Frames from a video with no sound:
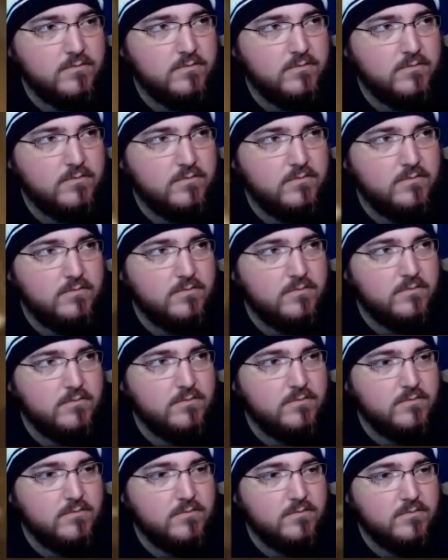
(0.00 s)
fucking
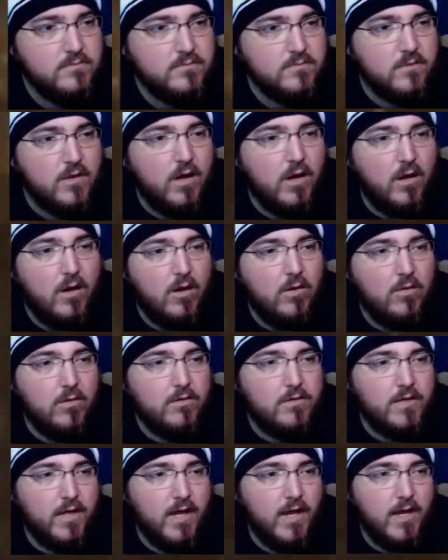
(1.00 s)
move. Oh,
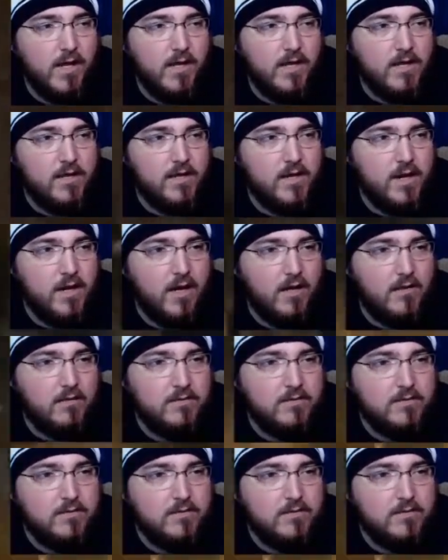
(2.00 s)
okay, yeah.